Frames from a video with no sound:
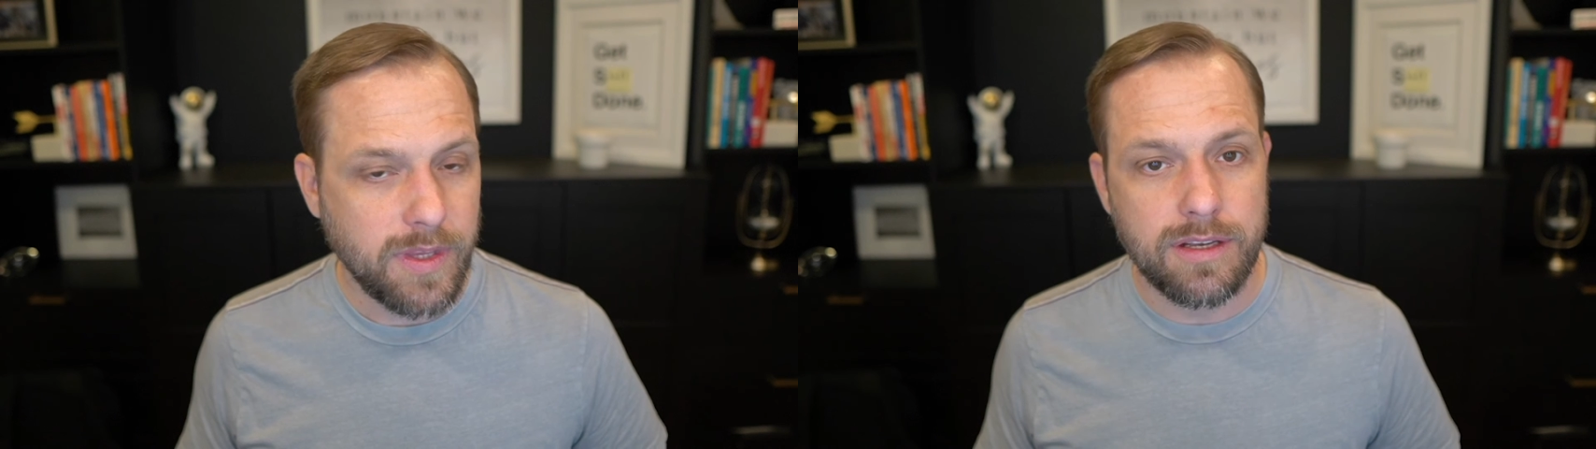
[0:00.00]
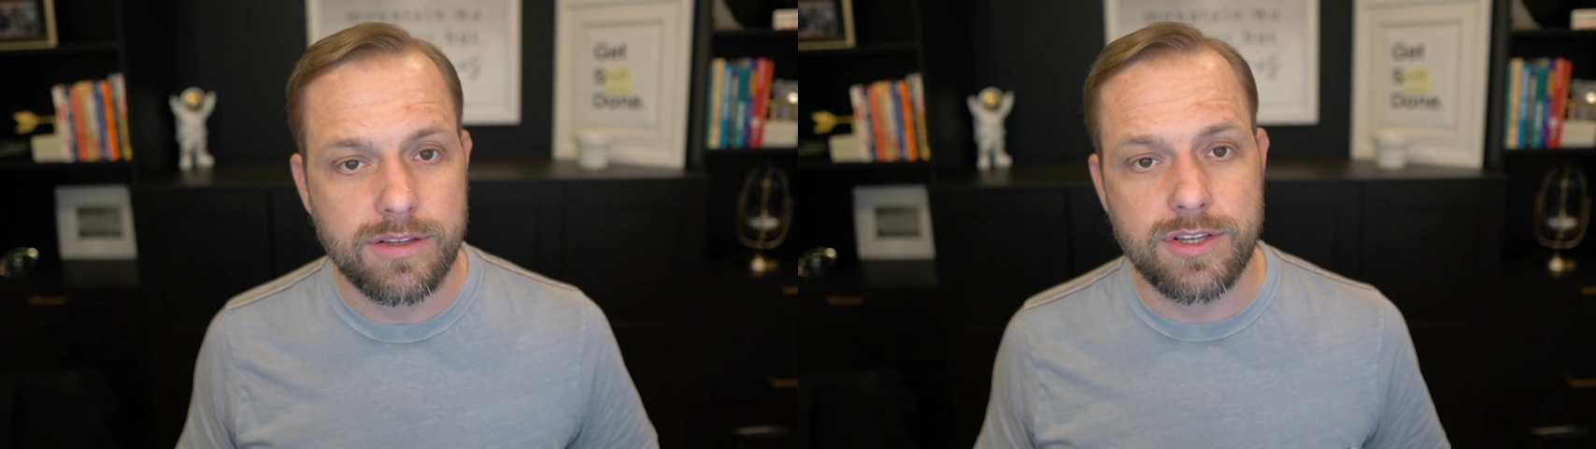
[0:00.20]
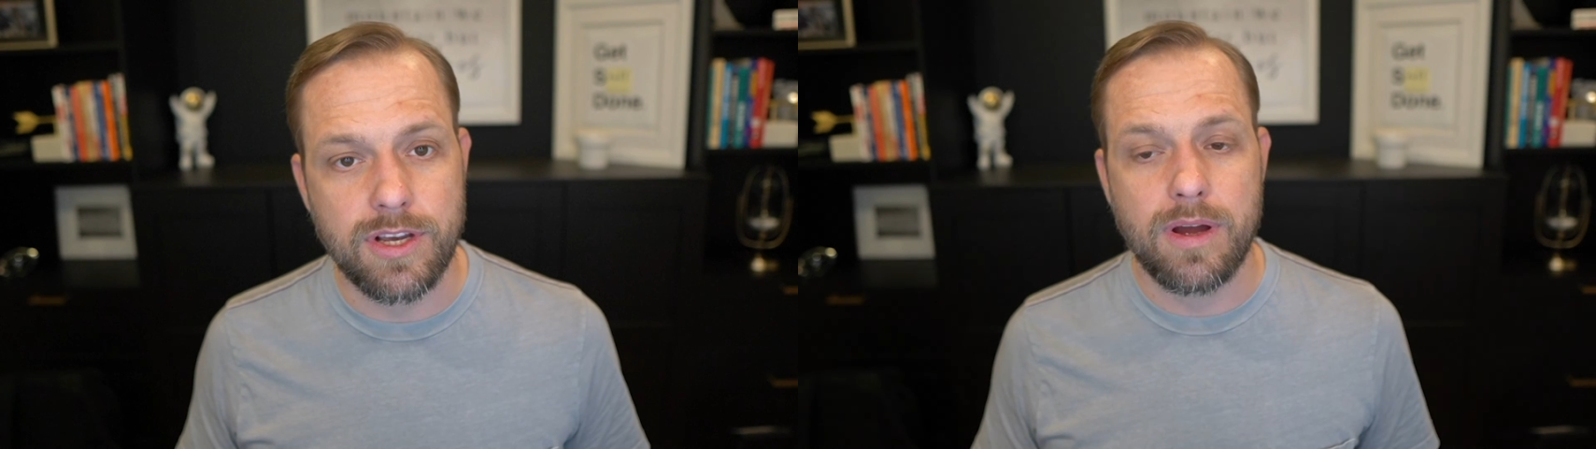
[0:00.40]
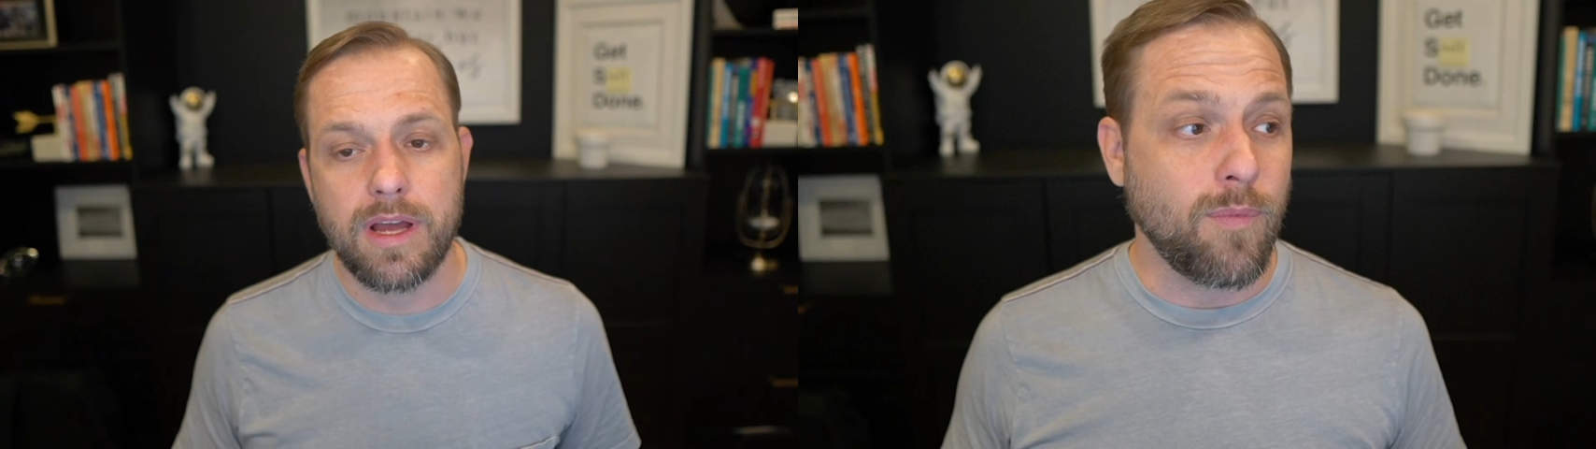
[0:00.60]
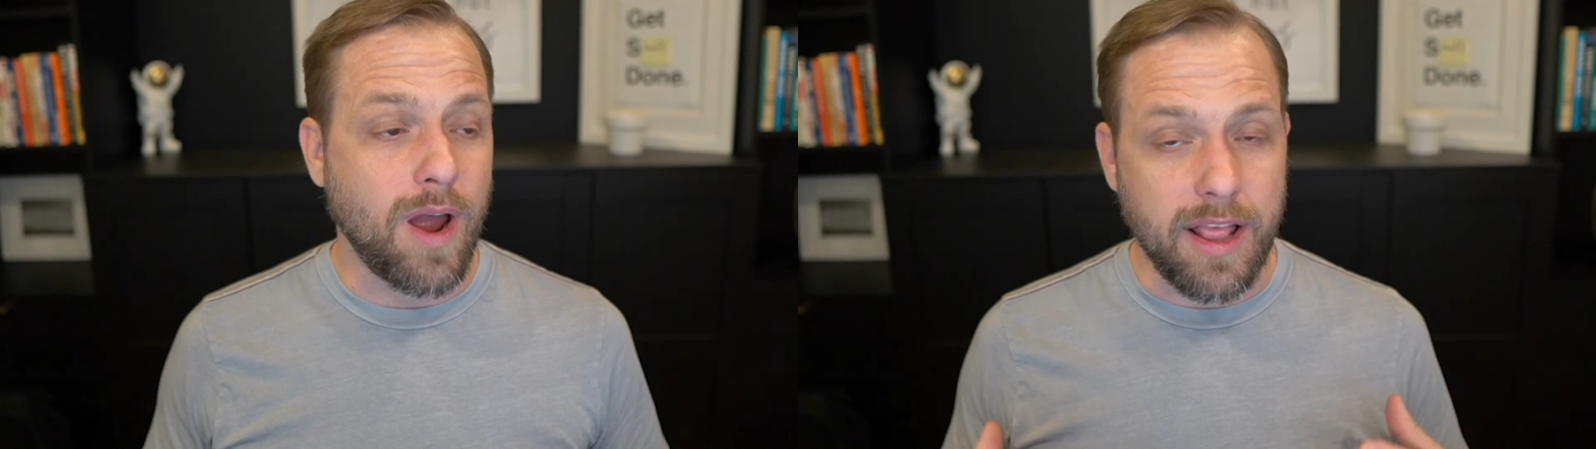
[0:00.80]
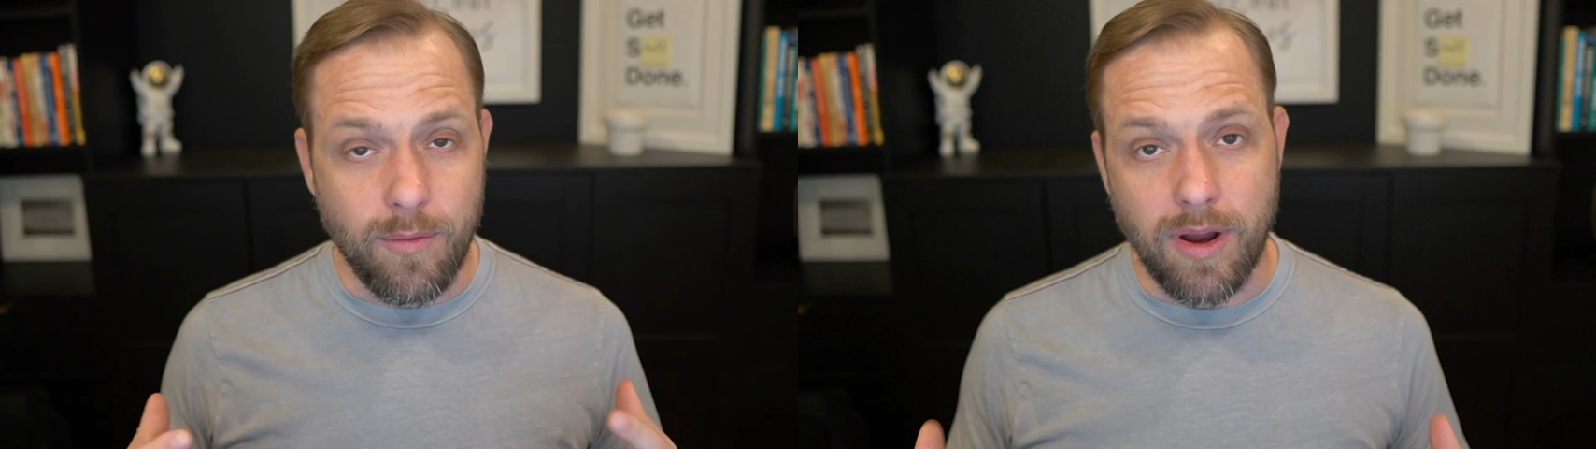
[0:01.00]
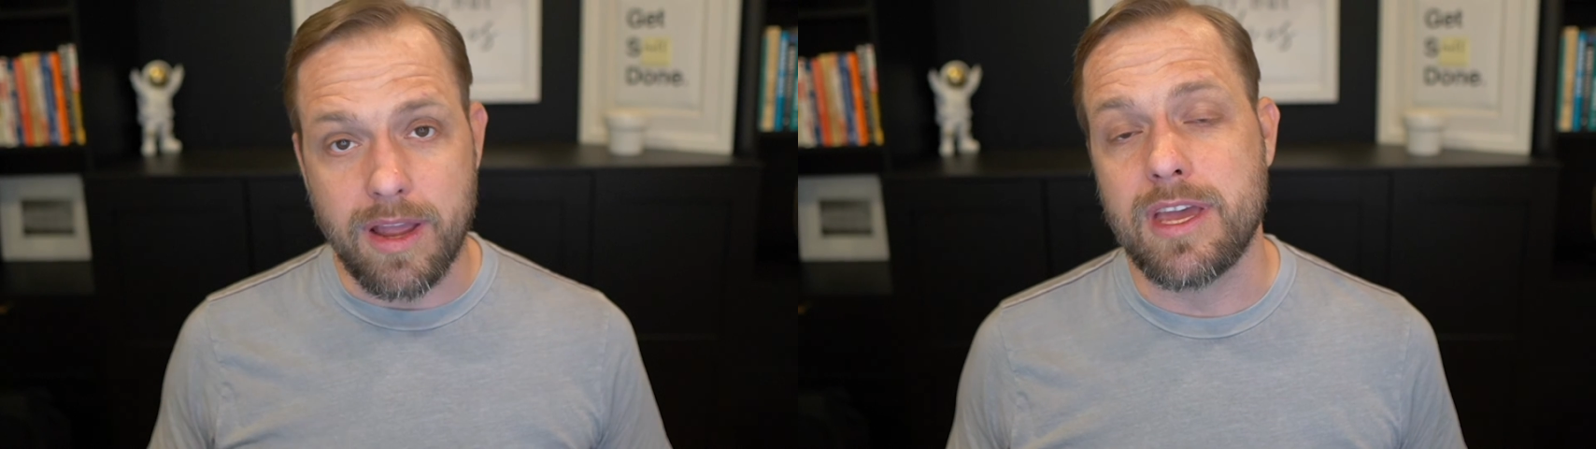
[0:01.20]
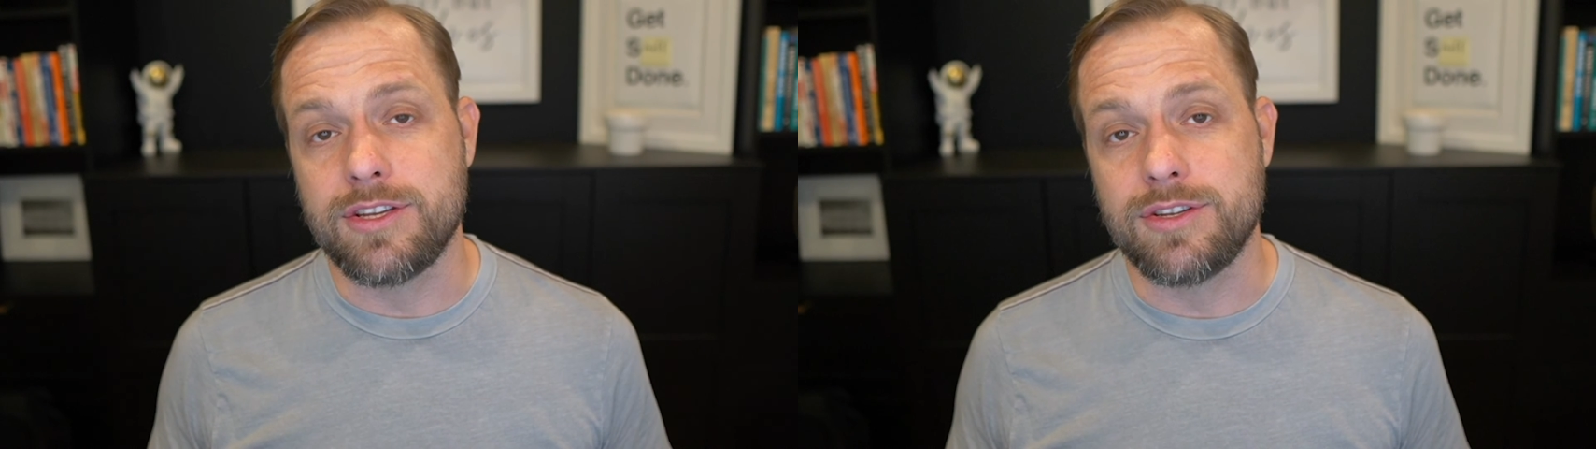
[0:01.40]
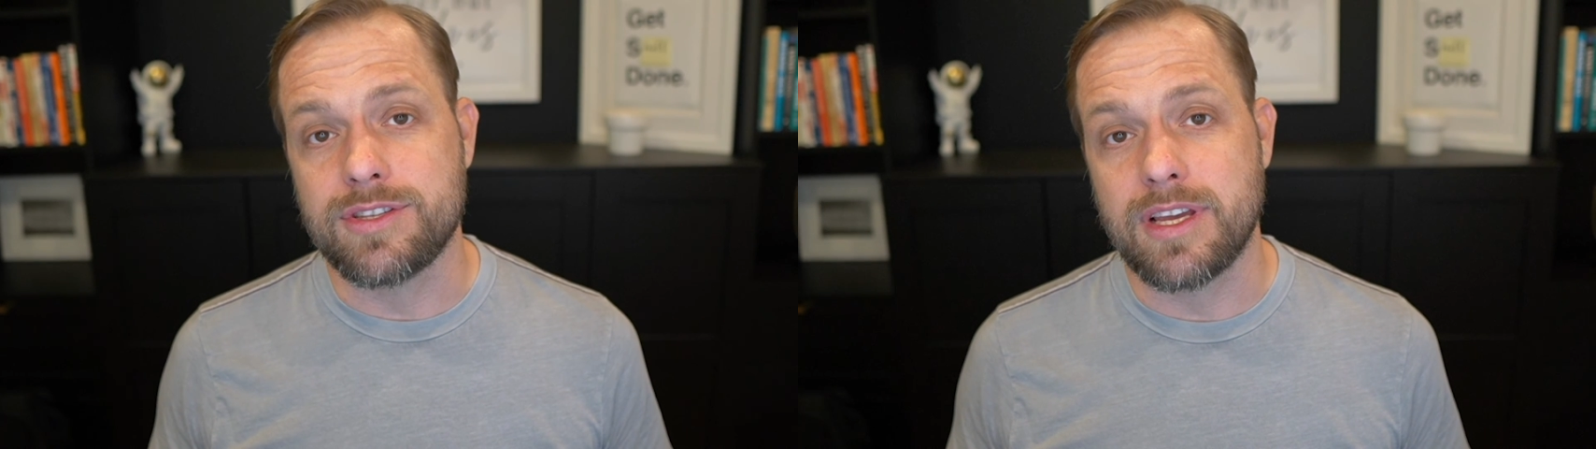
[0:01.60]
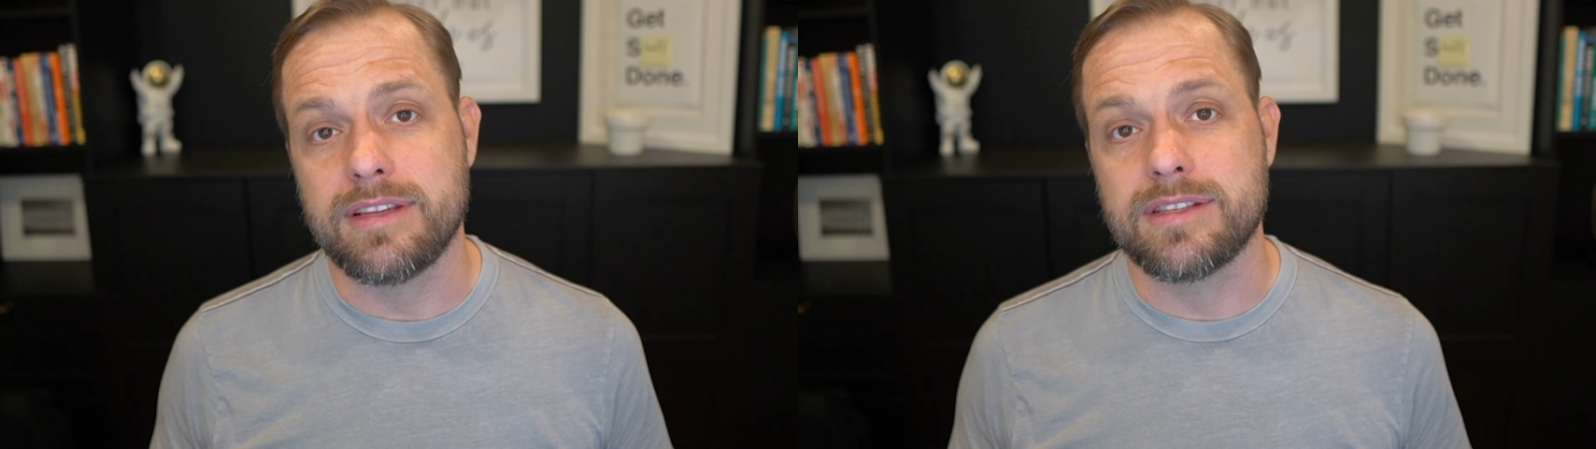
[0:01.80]
So highly recommend you
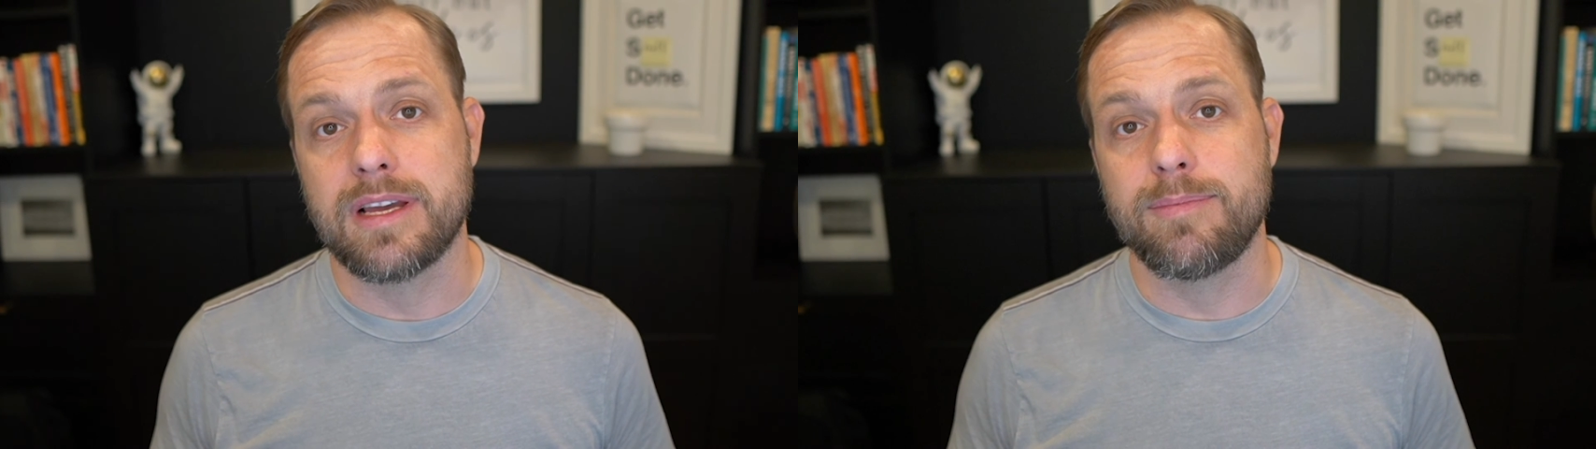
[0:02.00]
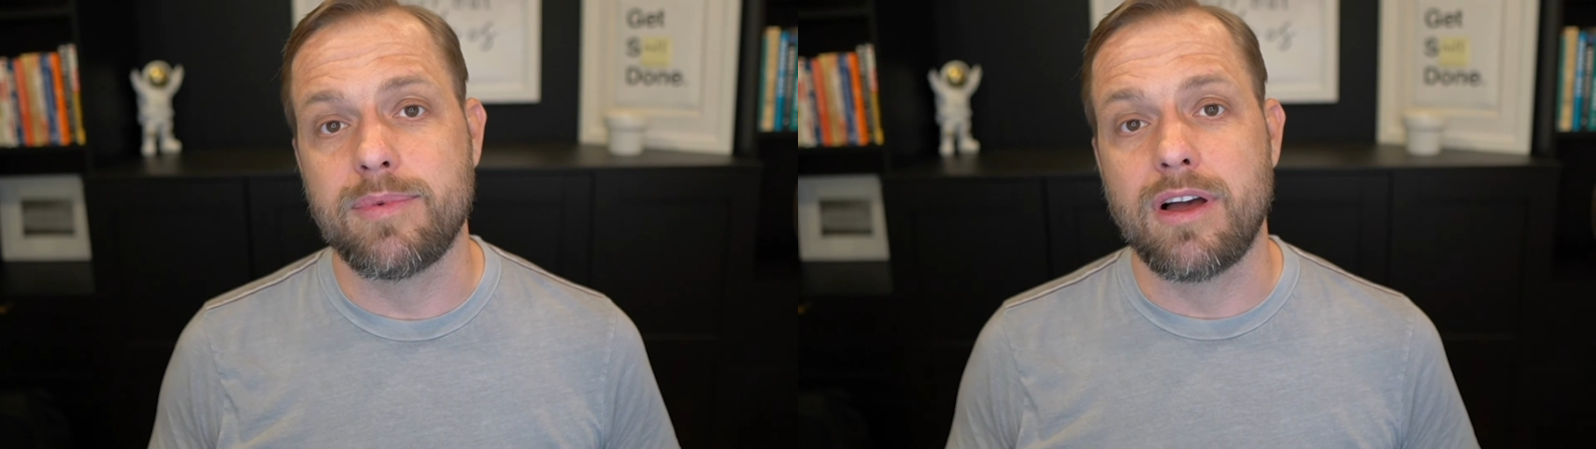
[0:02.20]
set these up